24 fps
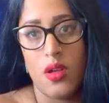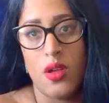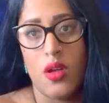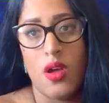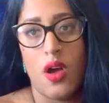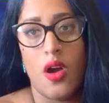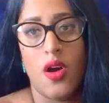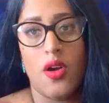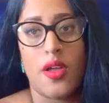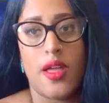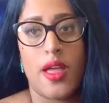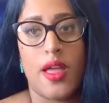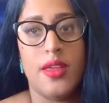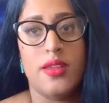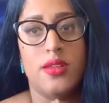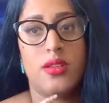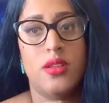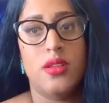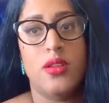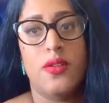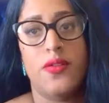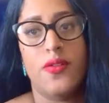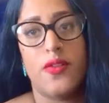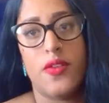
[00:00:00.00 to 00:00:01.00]
Okay, so
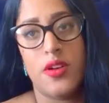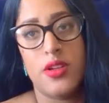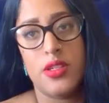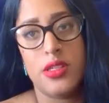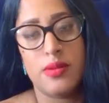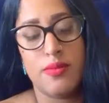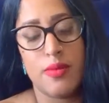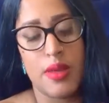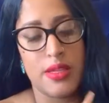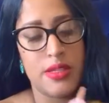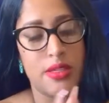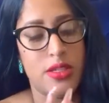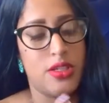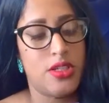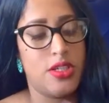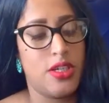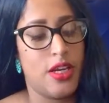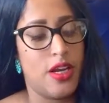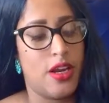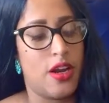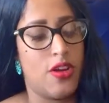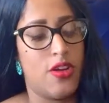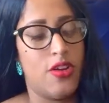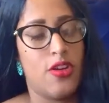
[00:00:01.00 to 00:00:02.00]
the first message
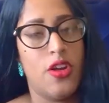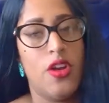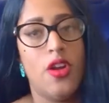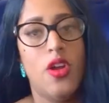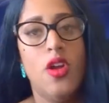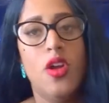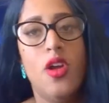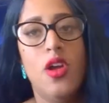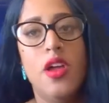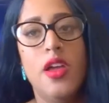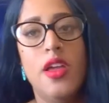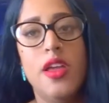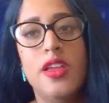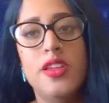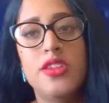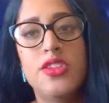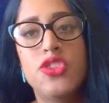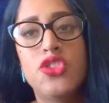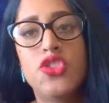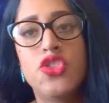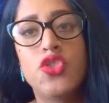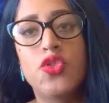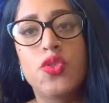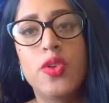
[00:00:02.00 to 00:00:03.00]
here is
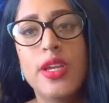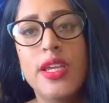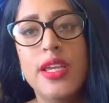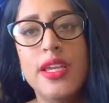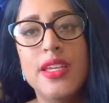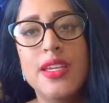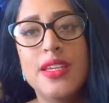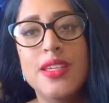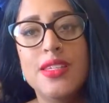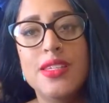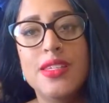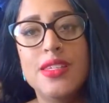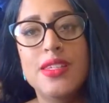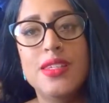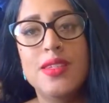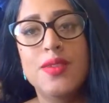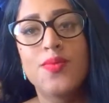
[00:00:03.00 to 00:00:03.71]
trees.